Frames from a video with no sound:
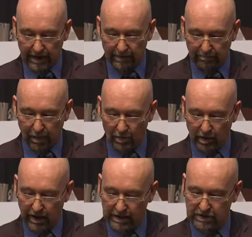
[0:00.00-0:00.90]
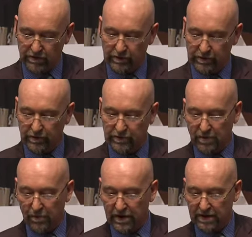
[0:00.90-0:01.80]
mobilised to reduce
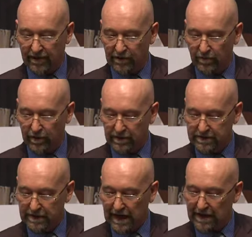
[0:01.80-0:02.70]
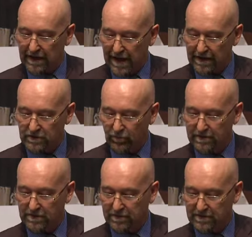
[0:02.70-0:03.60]
community vulnerability and enhance
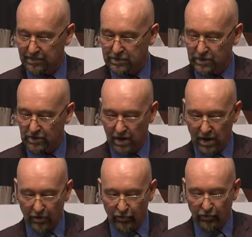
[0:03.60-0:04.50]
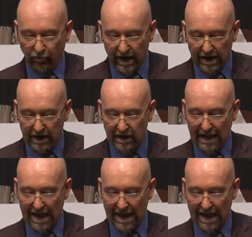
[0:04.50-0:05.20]
risk perception through training,